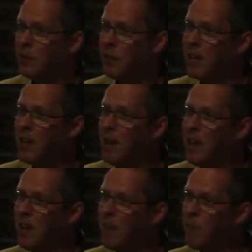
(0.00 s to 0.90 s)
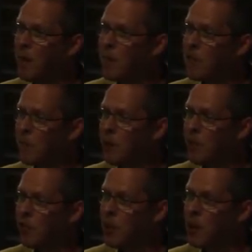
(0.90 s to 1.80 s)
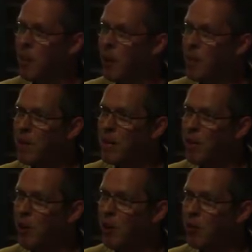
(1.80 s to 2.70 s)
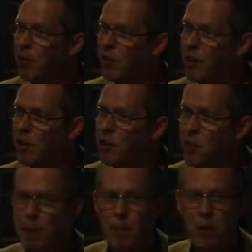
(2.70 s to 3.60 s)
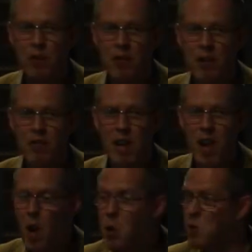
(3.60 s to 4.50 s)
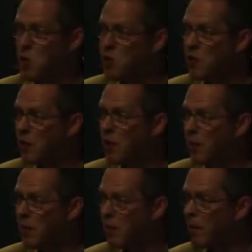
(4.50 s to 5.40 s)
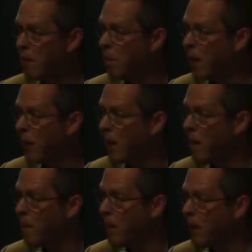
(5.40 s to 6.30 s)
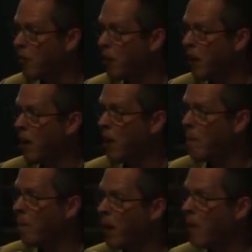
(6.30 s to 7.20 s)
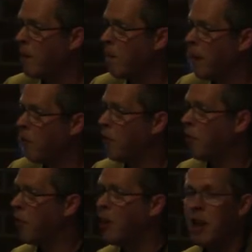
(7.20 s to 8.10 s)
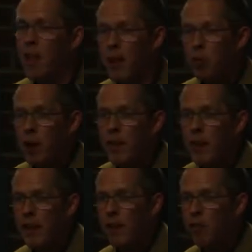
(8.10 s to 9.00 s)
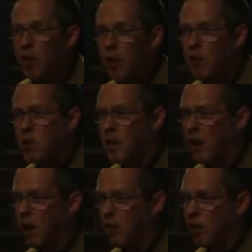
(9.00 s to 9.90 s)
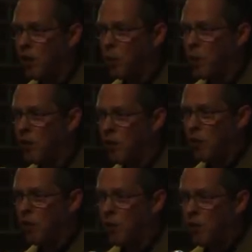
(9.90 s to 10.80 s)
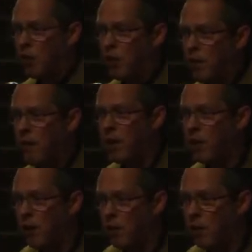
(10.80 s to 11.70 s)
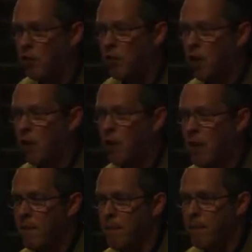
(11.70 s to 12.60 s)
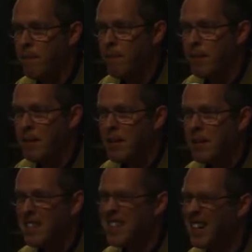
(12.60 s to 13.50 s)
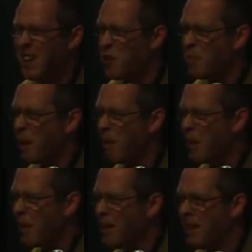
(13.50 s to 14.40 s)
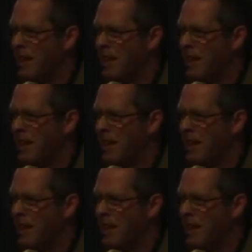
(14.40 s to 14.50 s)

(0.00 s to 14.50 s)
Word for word: Well, you may not, might be surprised to know you're probably not. The shopping malls are generally owned by companies. They are private places that that's why they can have security guards in those places and CCTV that's under control of them. Does that count as public?